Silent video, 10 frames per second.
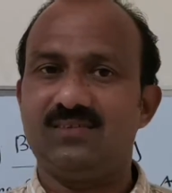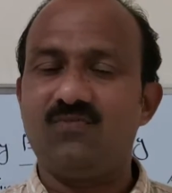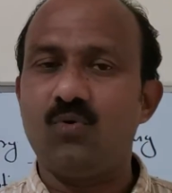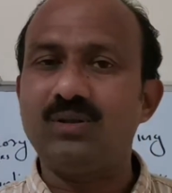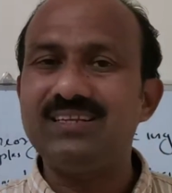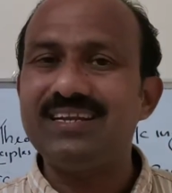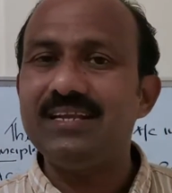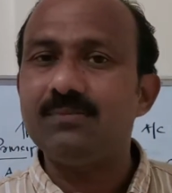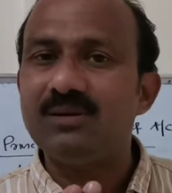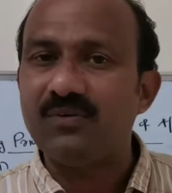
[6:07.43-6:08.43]
for the
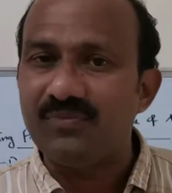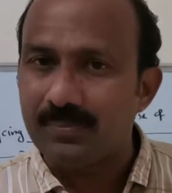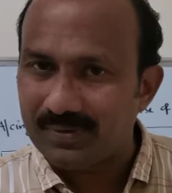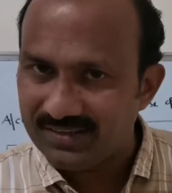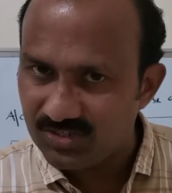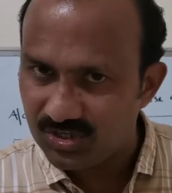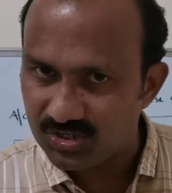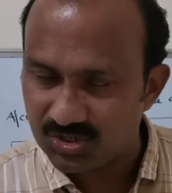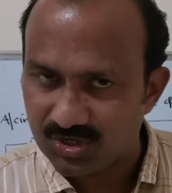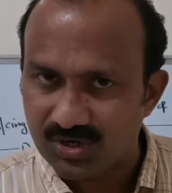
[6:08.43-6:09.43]
treatment of
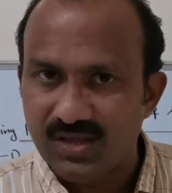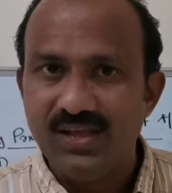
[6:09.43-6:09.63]
depreciation,